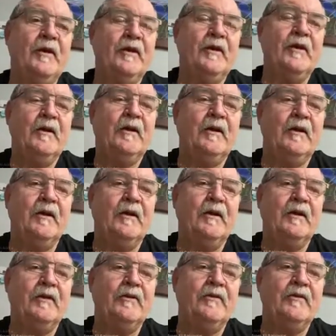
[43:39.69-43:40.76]
and I learned a lot
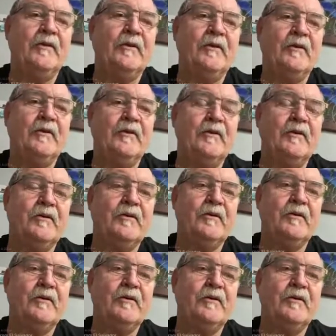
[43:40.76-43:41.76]
about shaping him then.